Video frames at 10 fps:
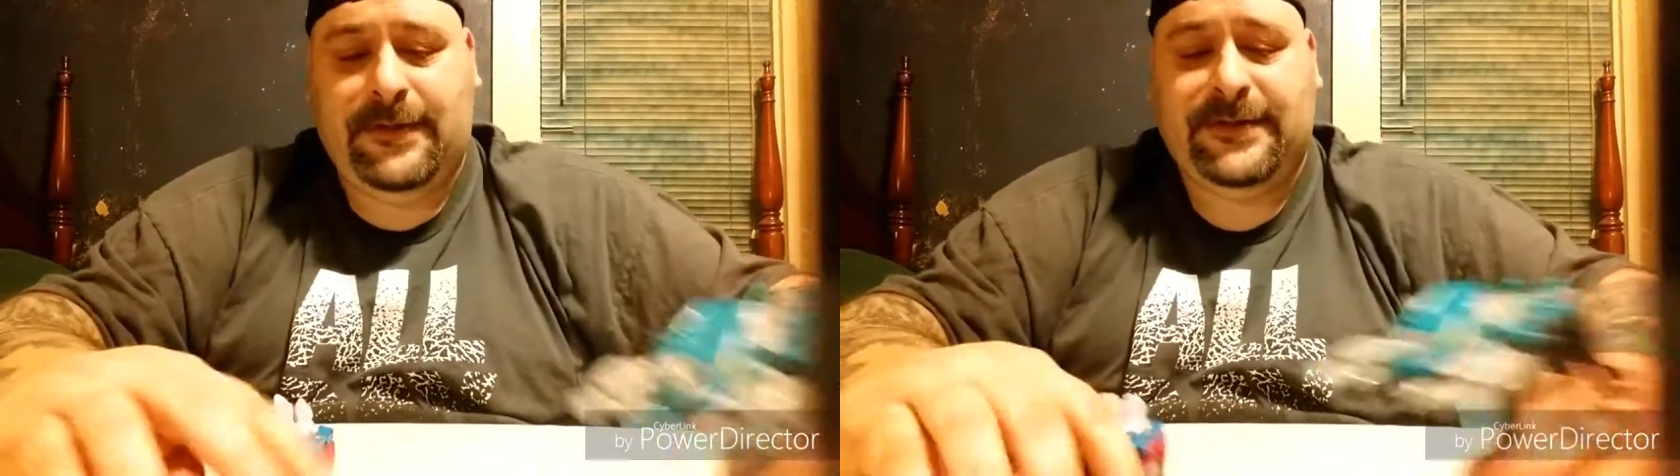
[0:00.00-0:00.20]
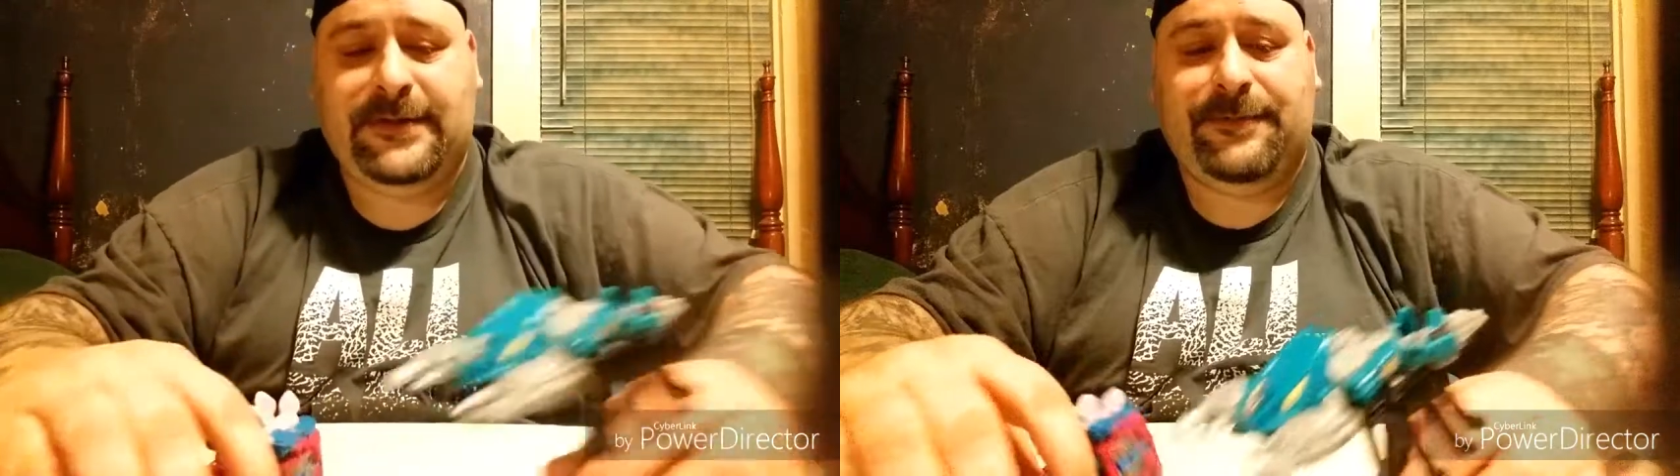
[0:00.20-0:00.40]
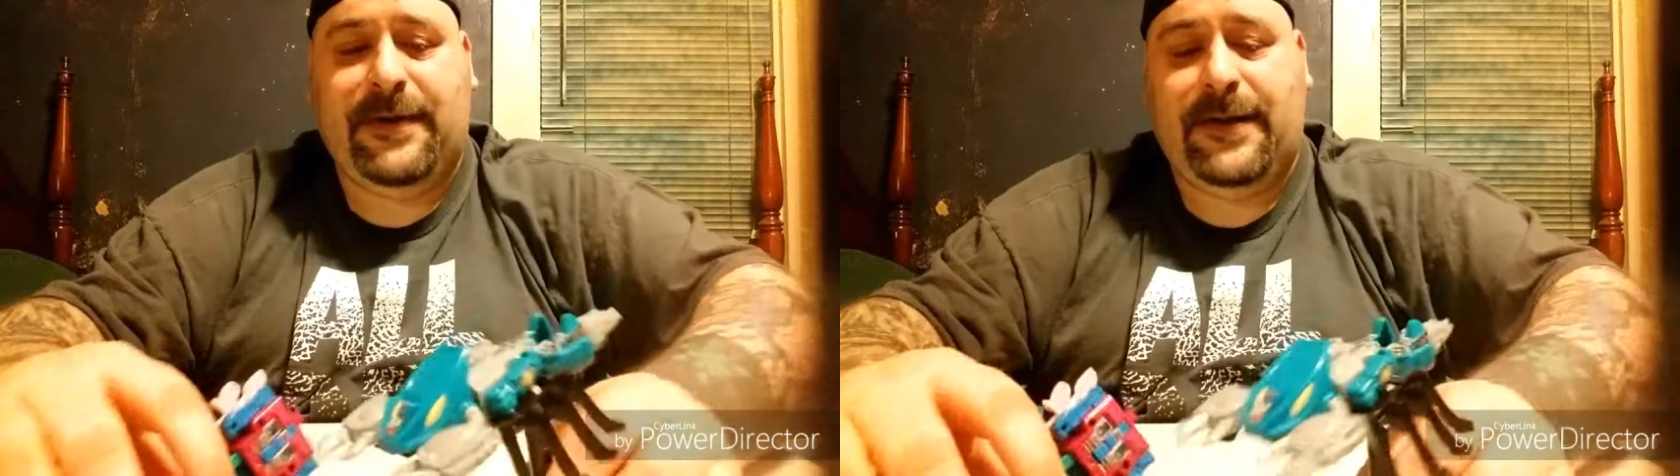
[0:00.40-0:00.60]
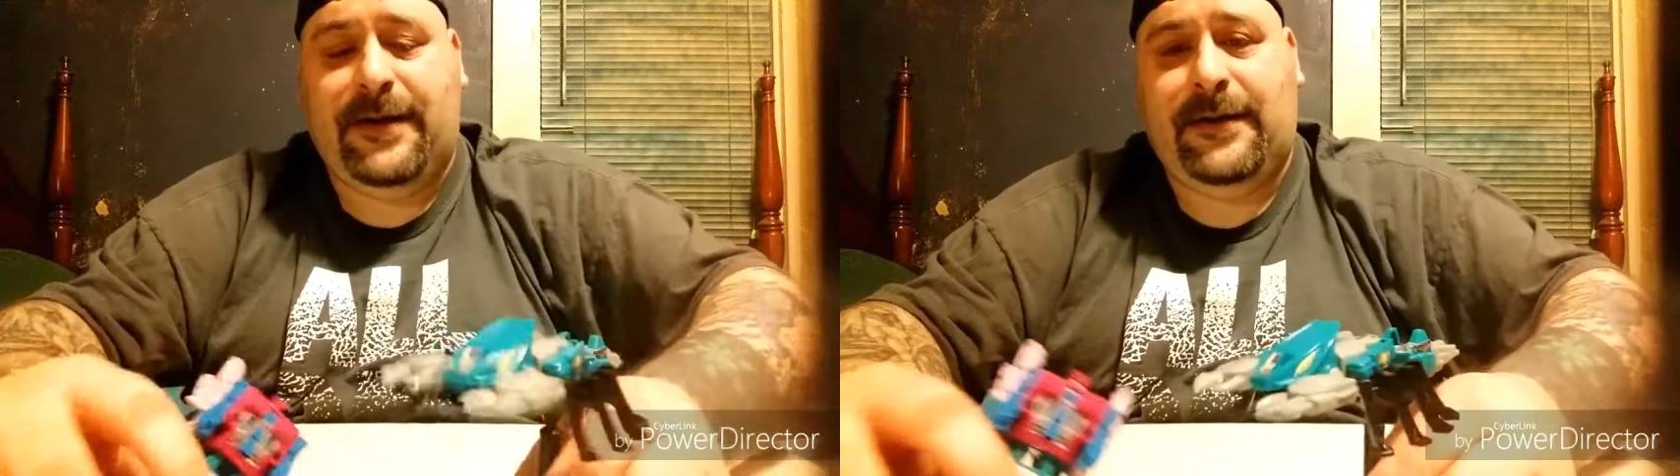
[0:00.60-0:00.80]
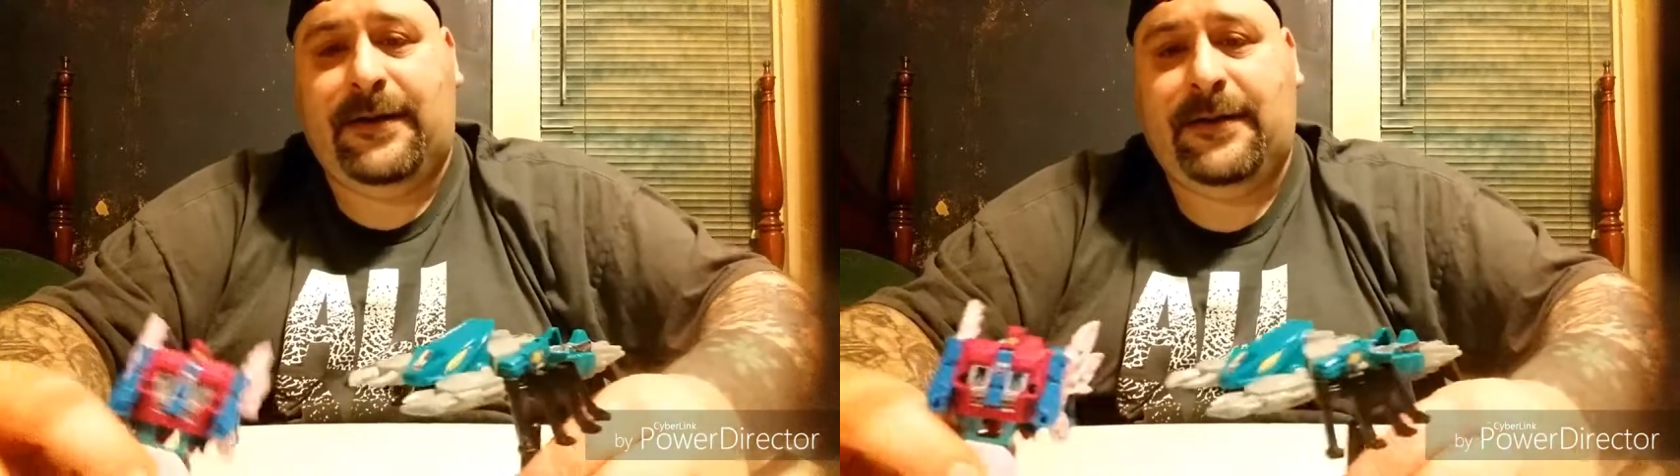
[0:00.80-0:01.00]
this has
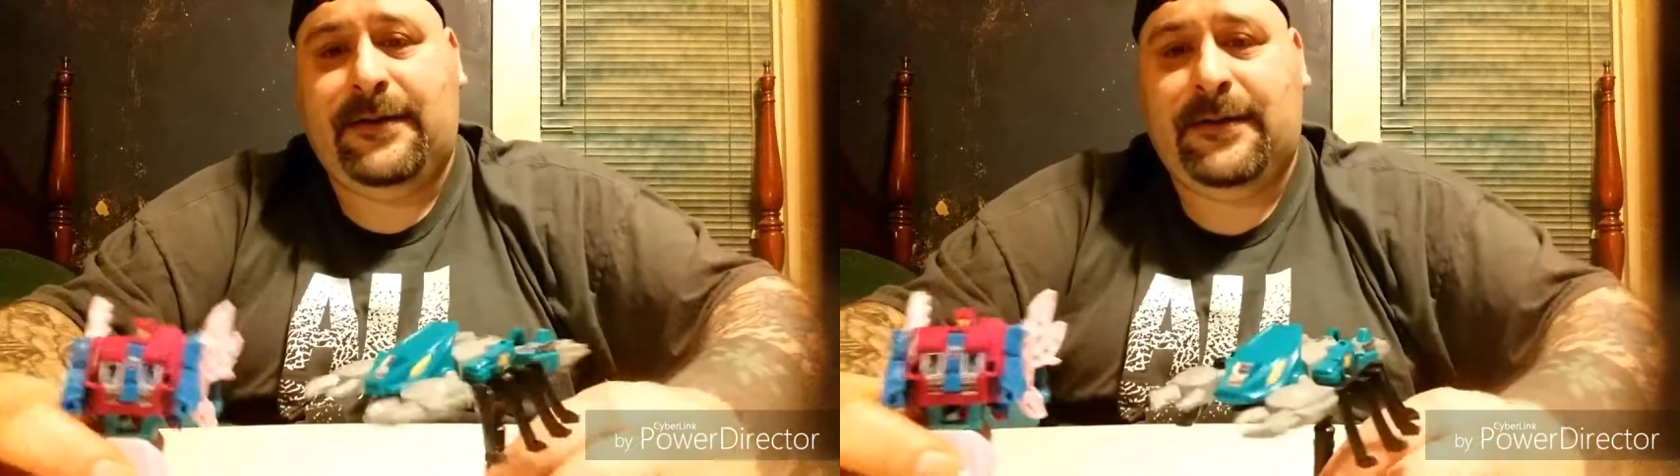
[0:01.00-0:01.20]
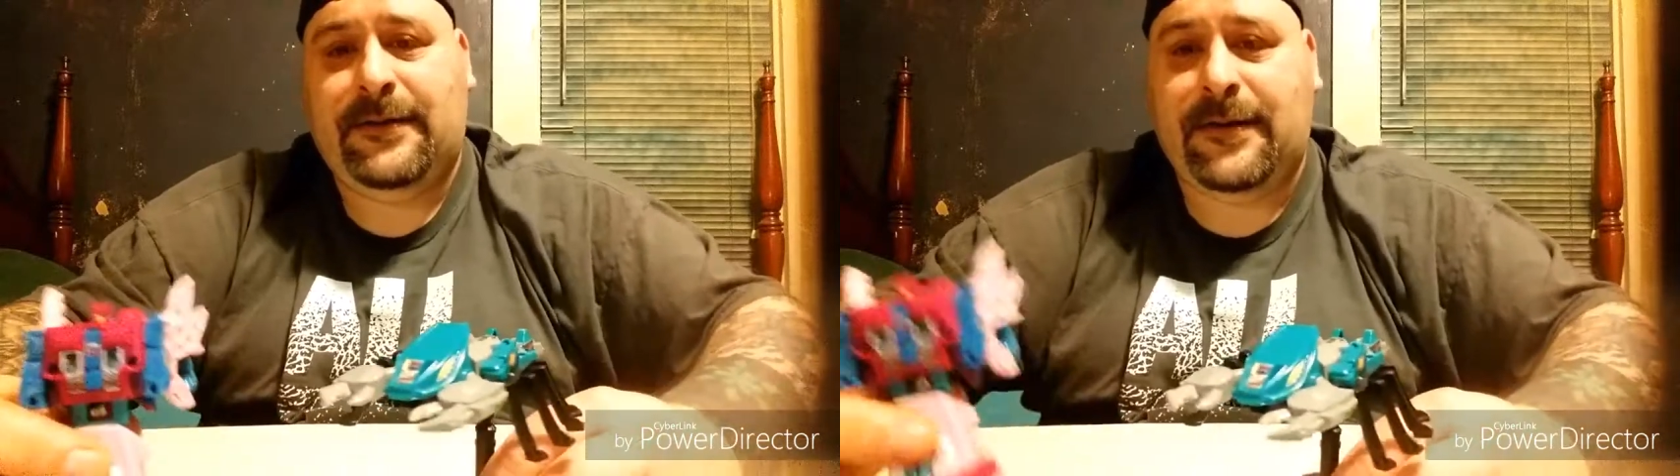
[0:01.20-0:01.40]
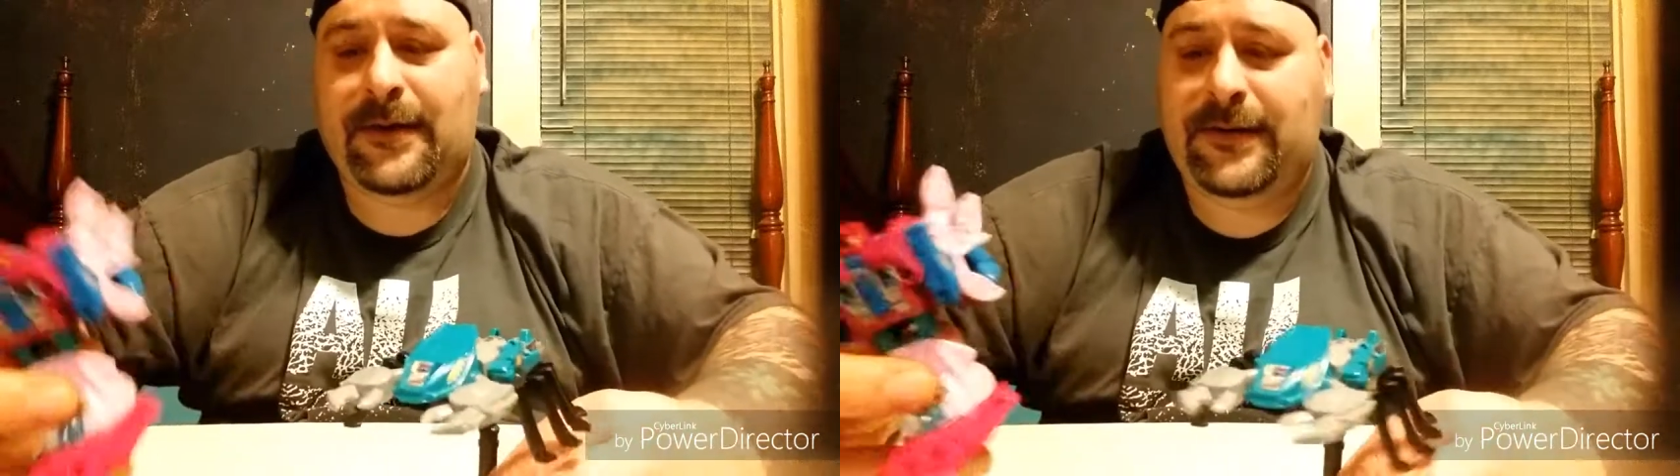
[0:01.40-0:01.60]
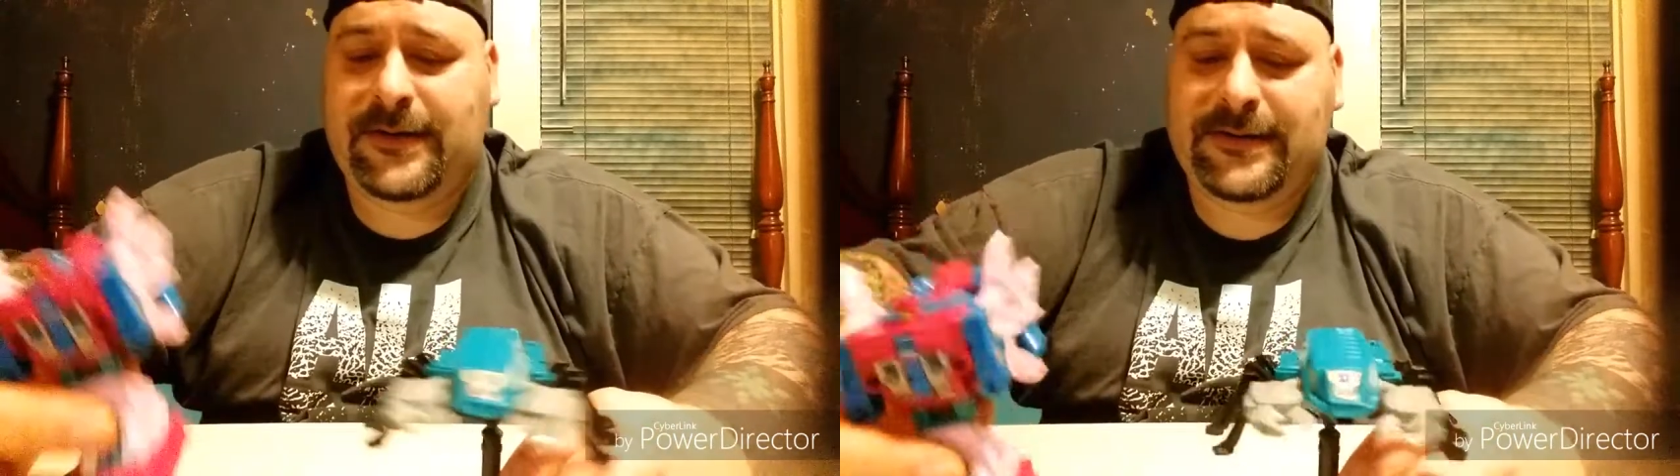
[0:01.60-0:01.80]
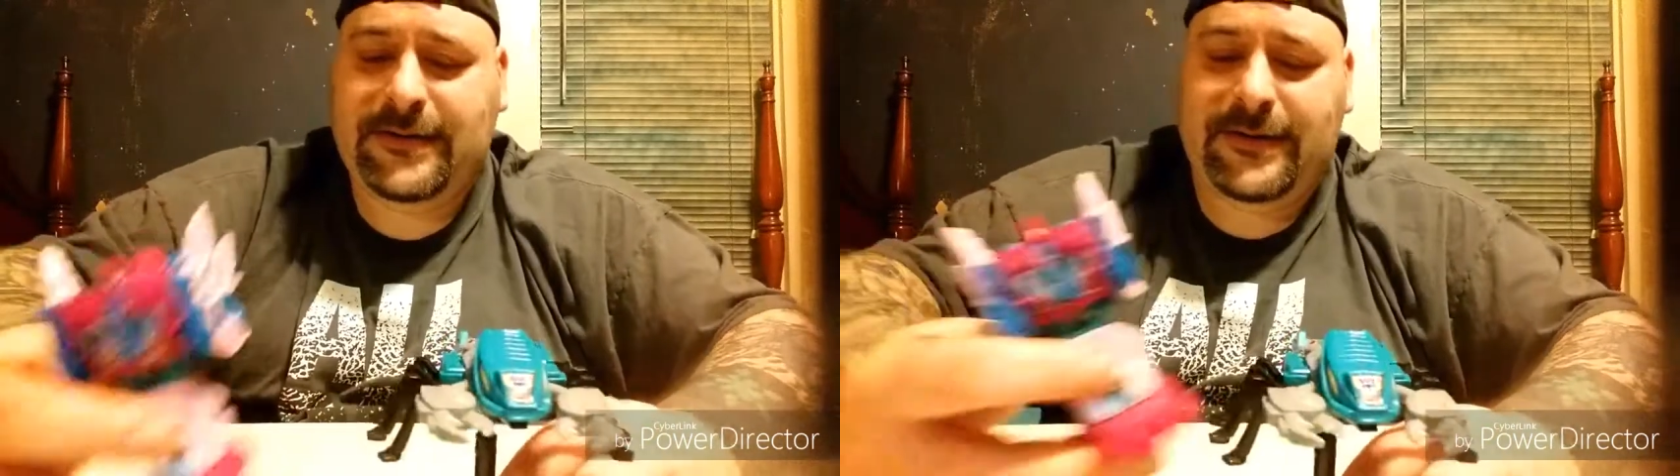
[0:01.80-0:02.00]
been
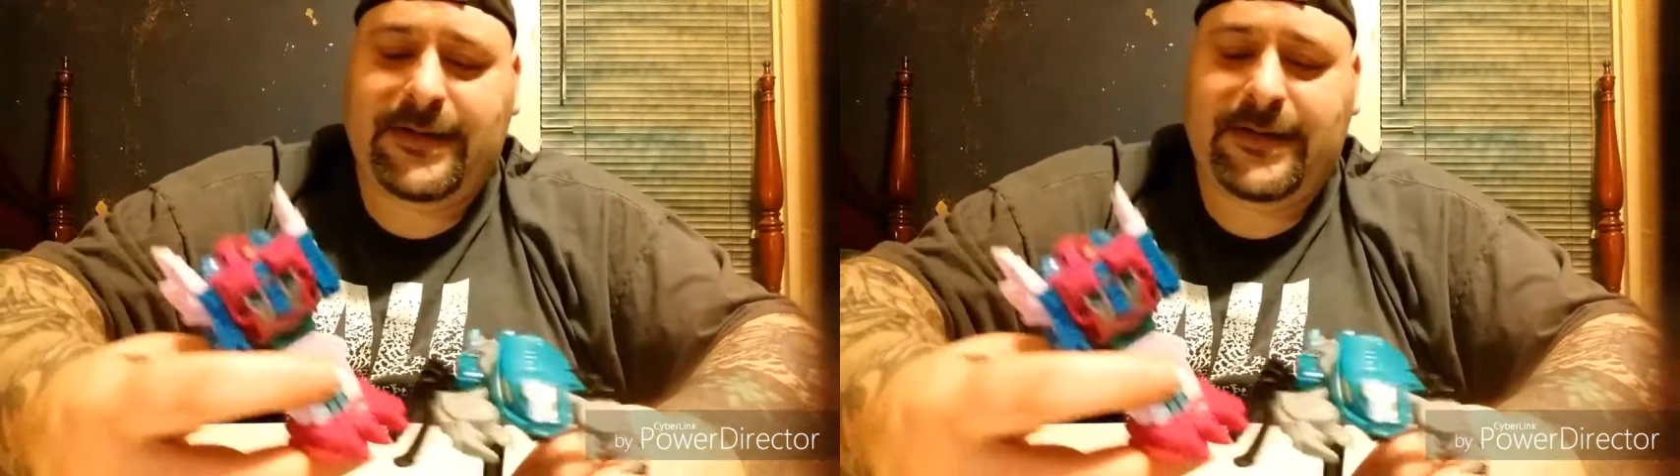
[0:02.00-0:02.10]
Nautilus